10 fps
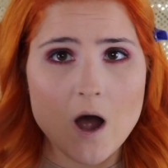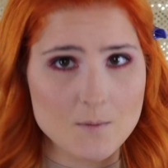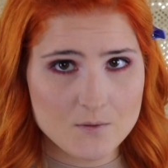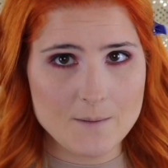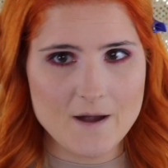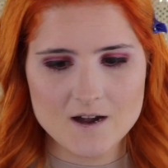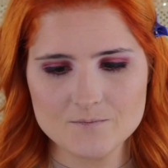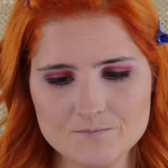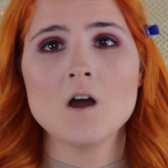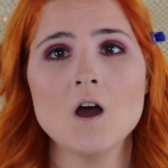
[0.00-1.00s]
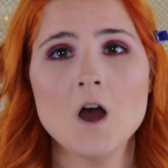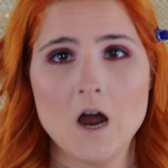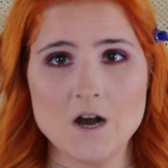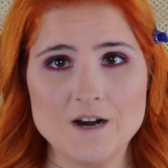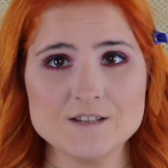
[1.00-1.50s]
I'll be right back.
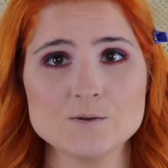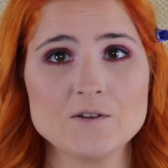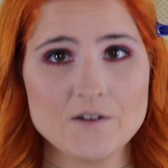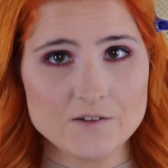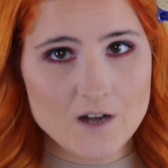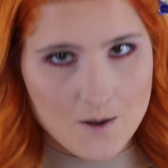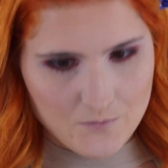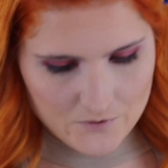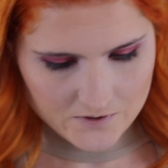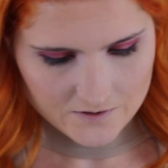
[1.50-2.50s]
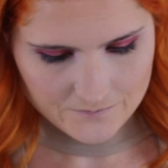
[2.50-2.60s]
Alright, so I found a couple.